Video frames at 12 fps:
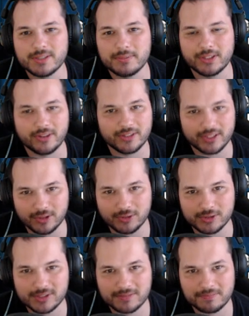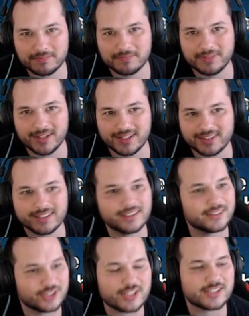is a bit on the nose, but...
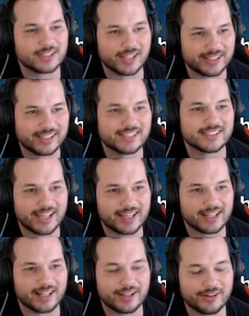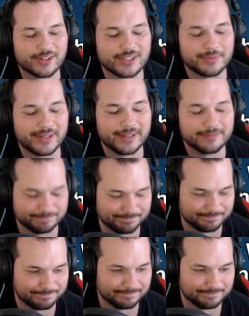just like this, like, like also being,
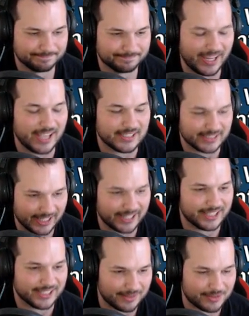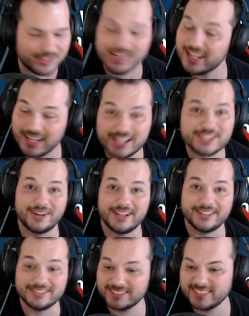yes, like Inception. That's
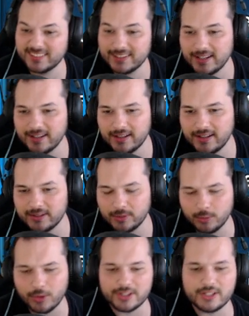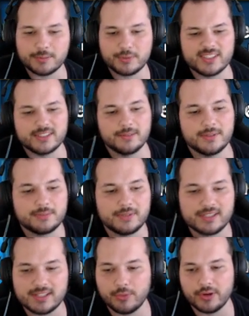great. The warden and a prisoner must be
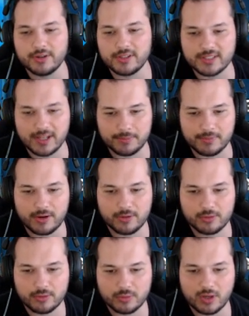somewhere in this nightmare.